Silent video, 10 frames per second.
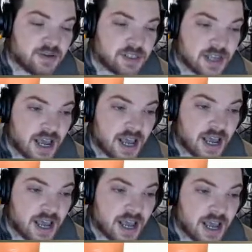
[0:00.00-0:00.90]
Sky
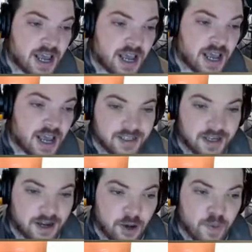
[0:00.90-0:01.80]
is a
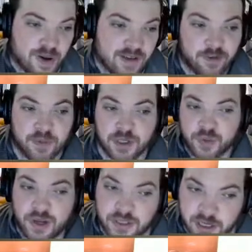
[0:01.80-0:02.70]
global platform as
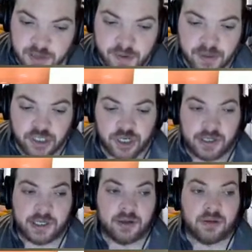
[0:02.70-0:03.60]
well, so they're probably
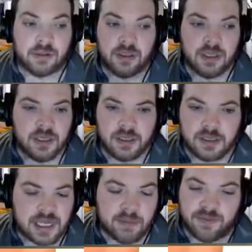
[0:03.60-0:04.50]
showing it on
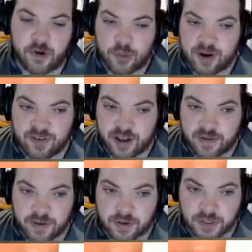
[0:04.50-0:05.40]
some form or other
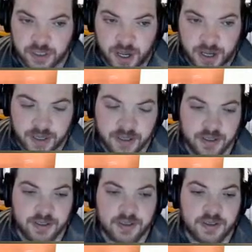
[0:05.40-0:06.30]
on Sky
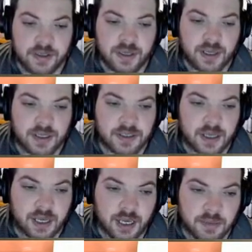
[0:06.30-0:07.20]

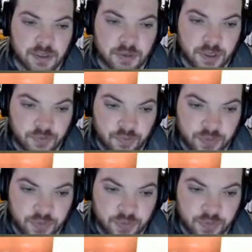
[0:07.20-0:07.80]
Games as well.